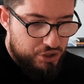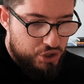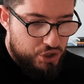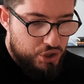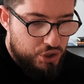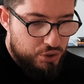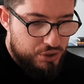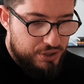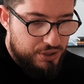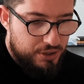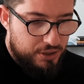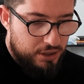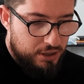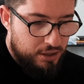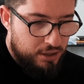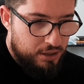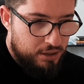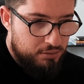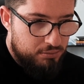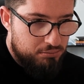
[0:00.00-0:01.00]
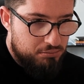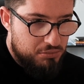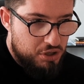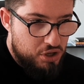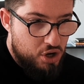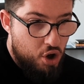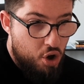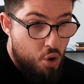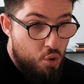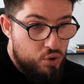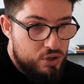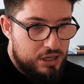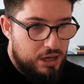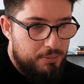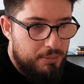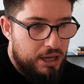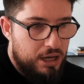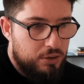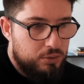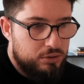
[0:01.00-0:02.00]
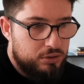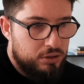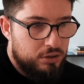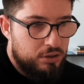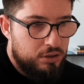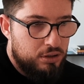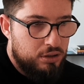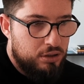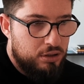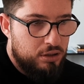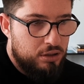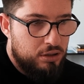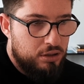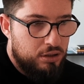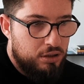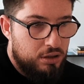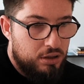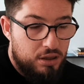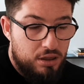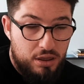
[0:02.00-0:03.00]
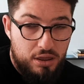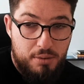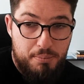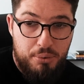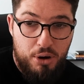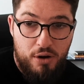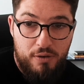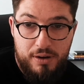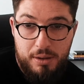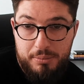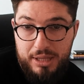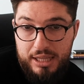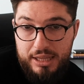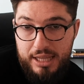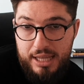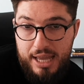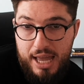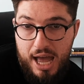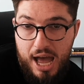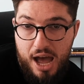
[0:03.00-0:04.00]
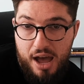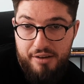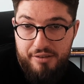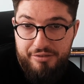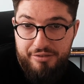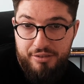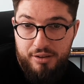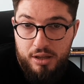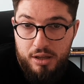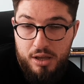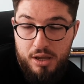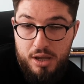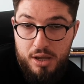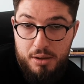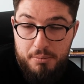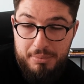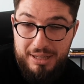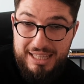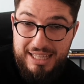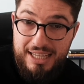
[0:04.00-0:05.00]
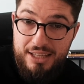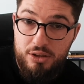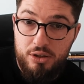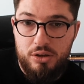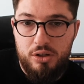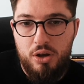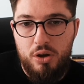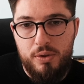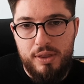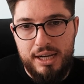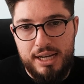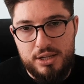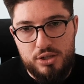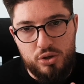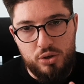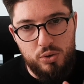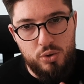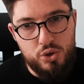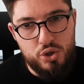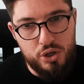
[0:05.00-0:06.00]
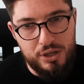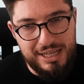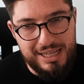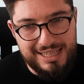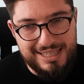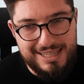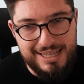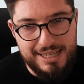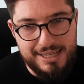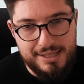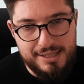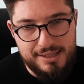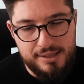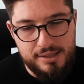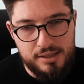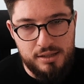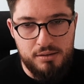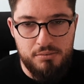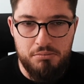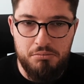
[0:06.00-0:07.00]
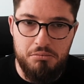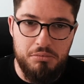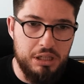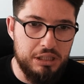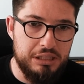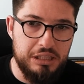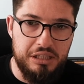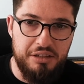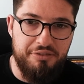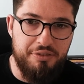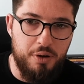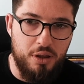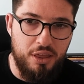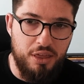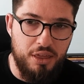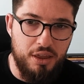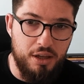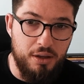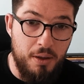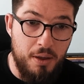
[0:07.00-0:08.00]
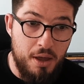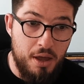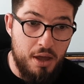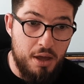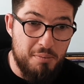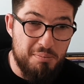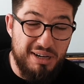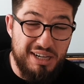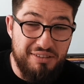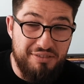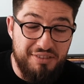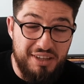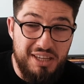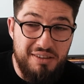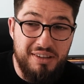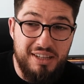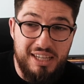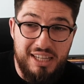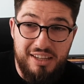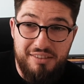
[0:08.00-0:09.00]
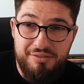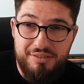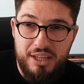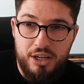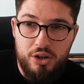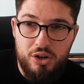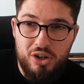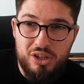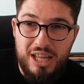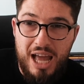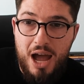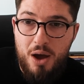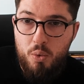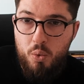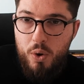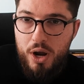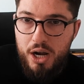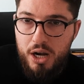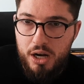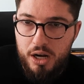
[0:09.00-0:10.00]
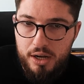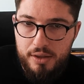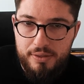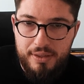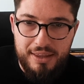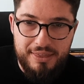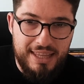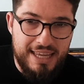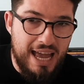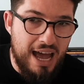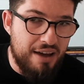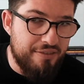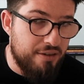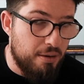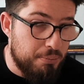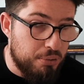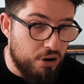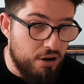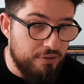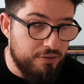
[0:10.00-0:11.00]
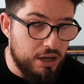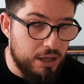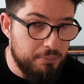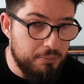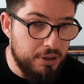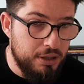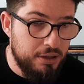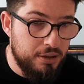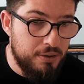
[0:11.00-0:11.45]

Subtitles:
user knows about the problem that they have, but they don't know that a solution exists, it's a different thing. But even if they're not aware that they have a problem,